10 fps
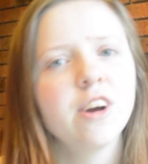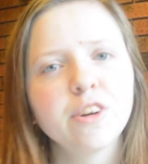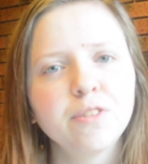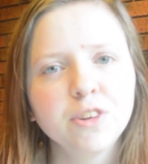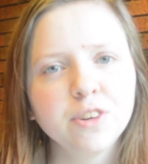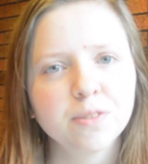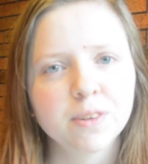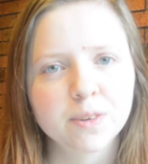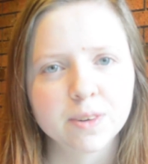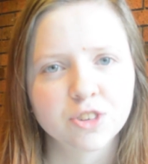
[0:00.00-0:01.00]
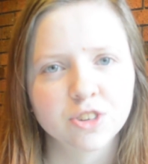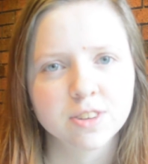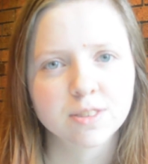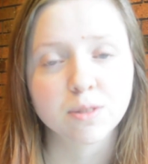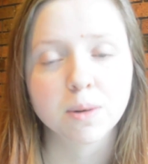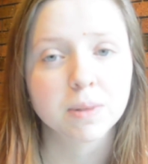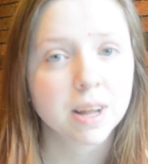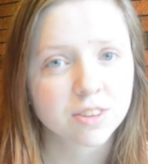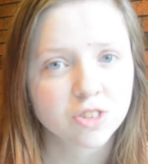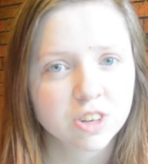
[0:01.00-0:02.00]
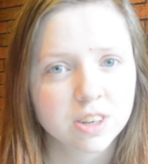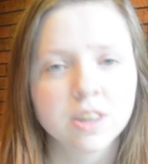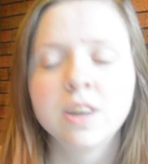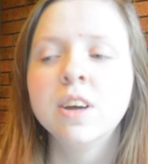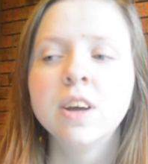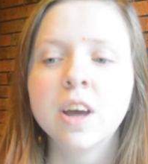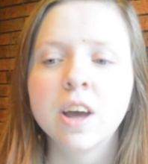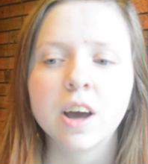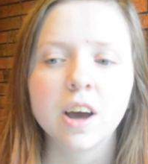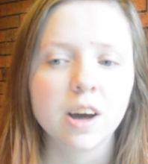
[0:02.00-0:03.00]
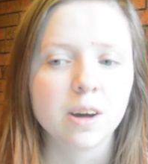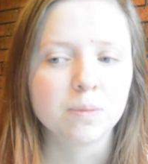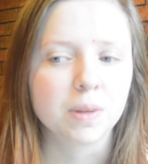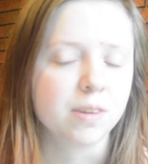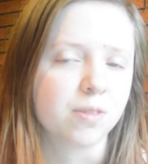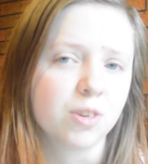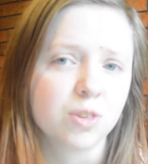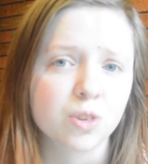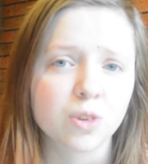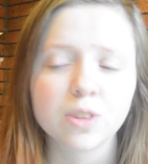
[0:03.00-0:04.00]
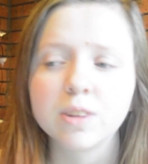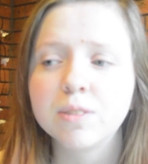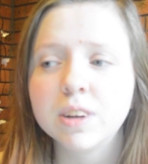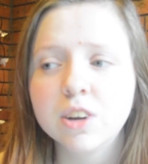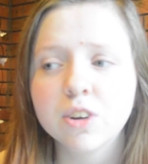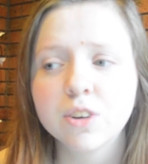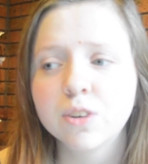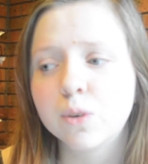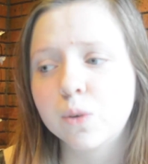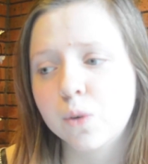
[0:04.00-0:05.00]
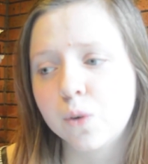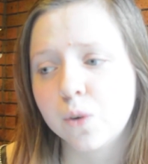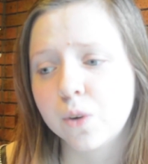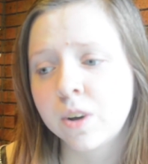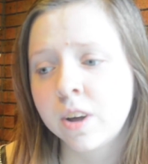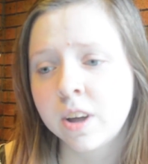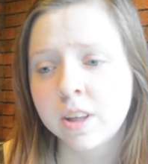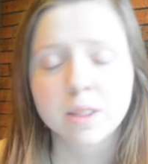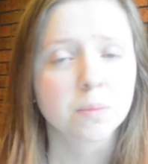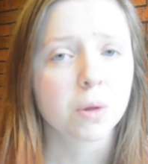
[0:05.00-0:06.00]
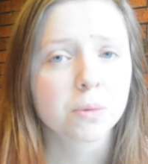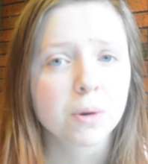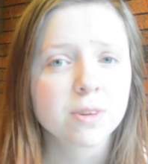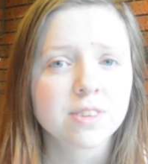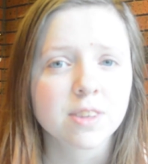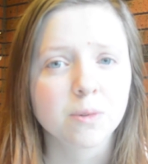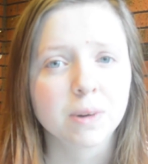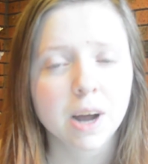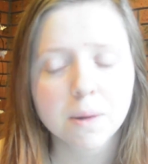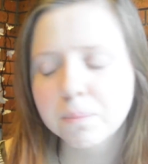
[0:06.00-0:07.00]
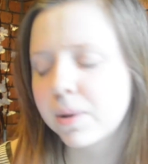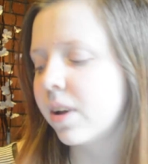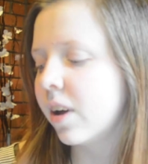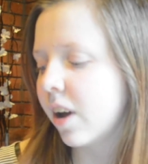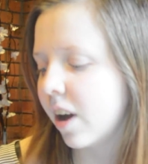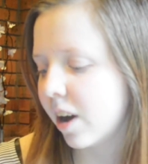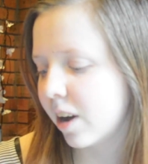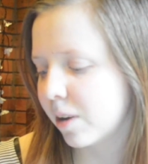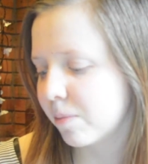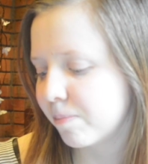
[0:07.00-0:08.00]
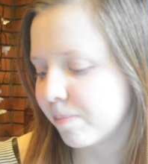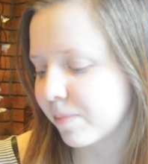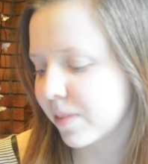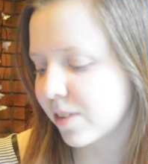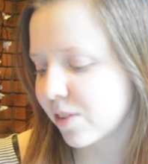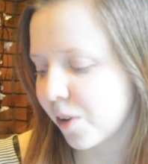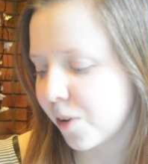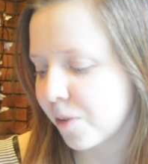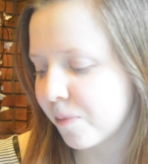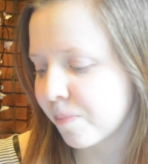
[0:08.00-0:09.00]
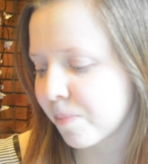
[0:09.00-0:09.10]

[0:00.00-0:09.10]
are a few different questions from last year. If you saw the video or the blog posts that went up. So